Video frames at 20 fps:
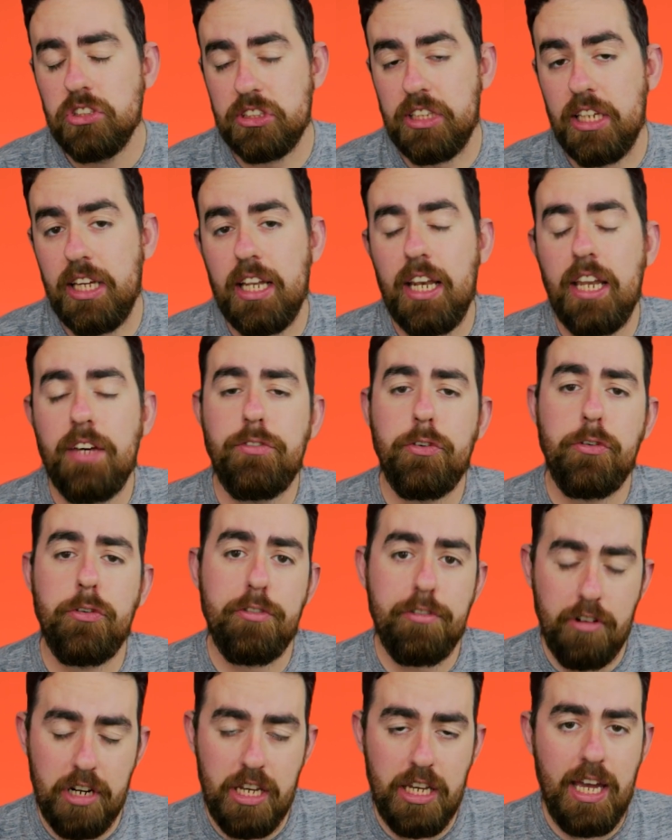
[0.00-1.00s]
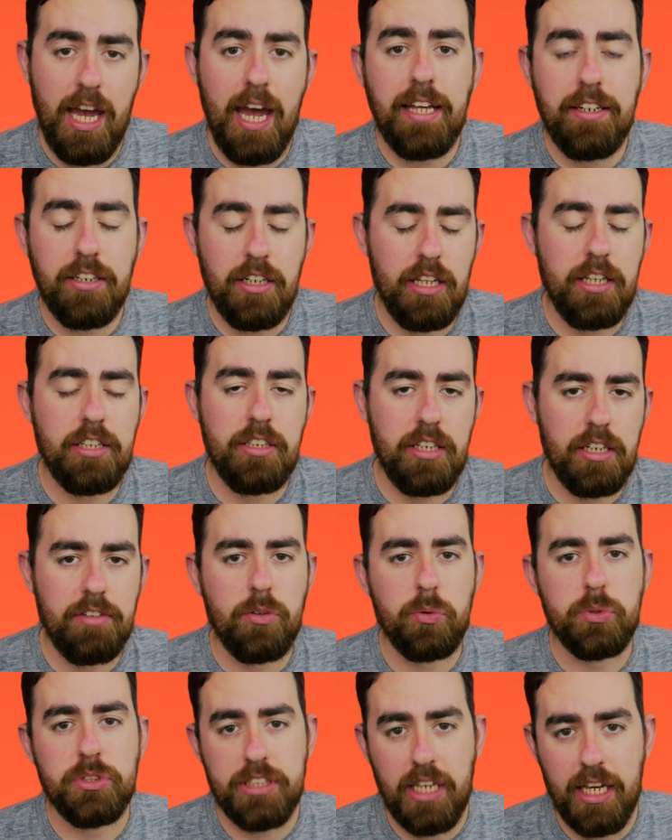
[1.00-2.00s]
So at level 3 and at
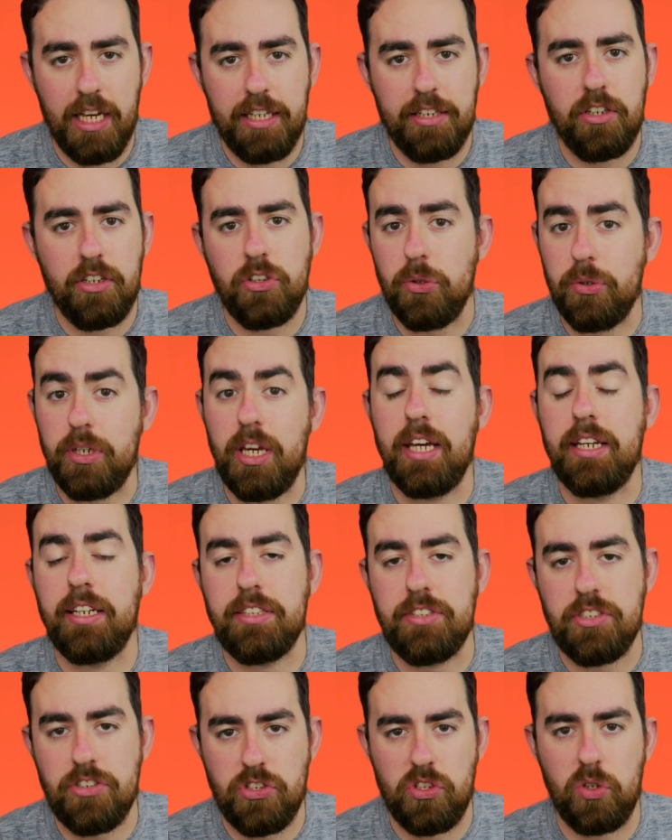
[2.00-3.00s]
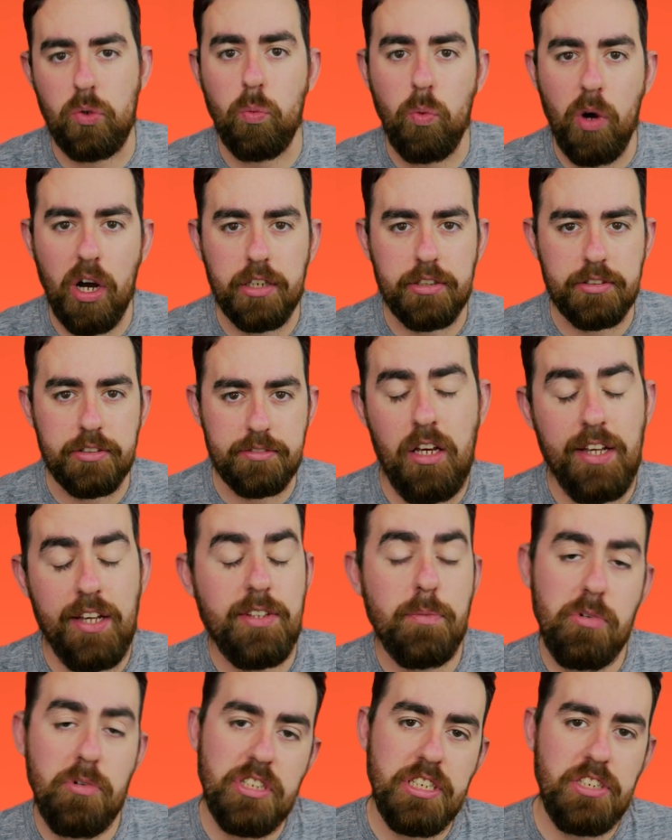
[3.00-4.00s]
level 10 you get an additional one. It's
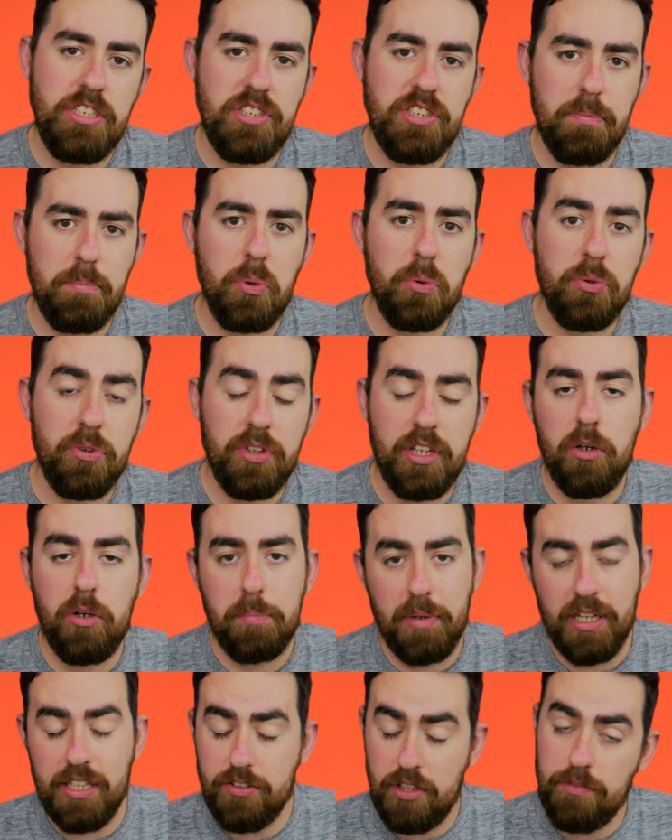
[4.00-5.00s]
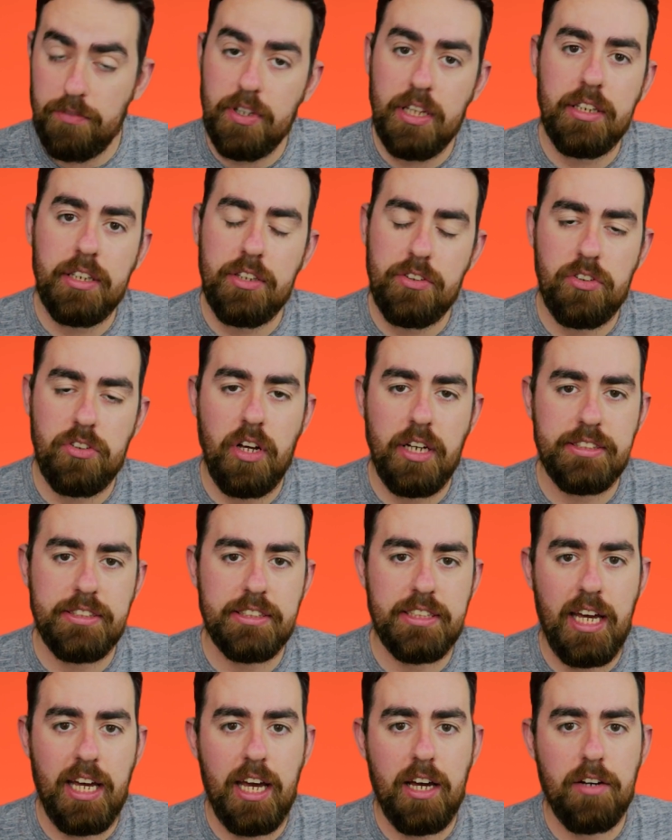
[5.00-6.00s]
a pretty simple skill, but it's something that's nice
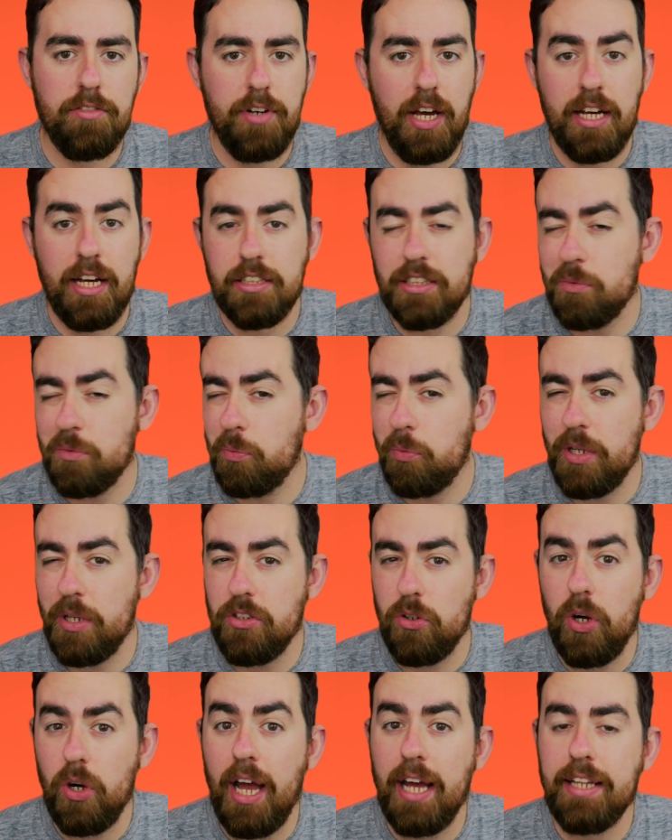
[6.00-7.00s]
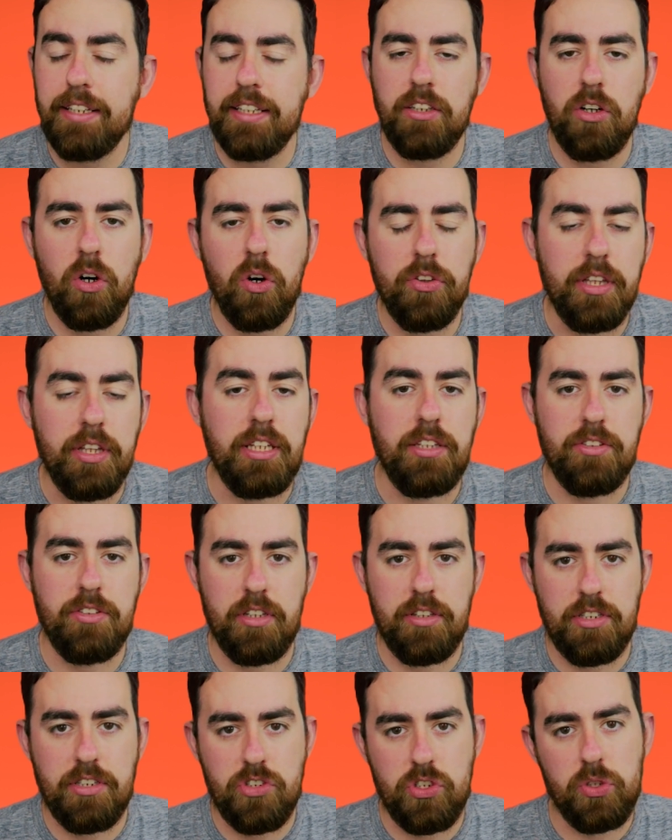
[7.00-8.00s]
to have, and when you're adding on these
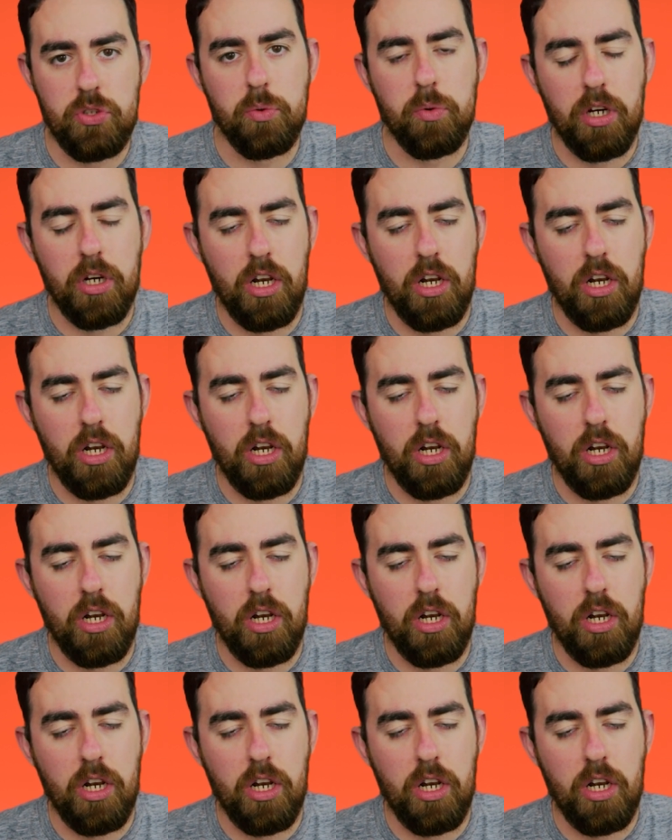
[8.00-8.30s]
additional